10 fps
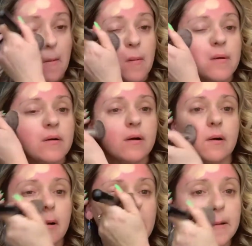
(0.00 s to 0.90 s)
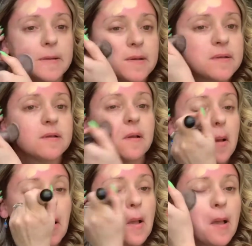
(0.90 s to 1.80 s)
Oh, jeez.
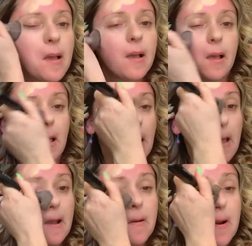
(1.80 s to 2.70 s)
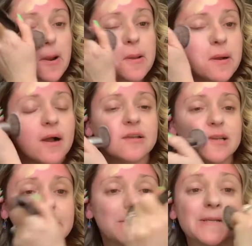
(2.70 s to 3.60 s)
How are you guys?
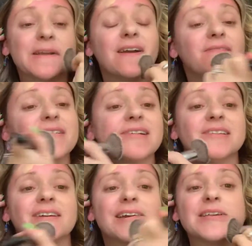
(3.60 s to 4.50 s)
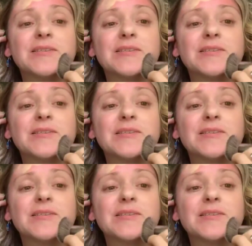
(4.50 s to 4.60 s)
Yesterday, I forgot to tell you guys.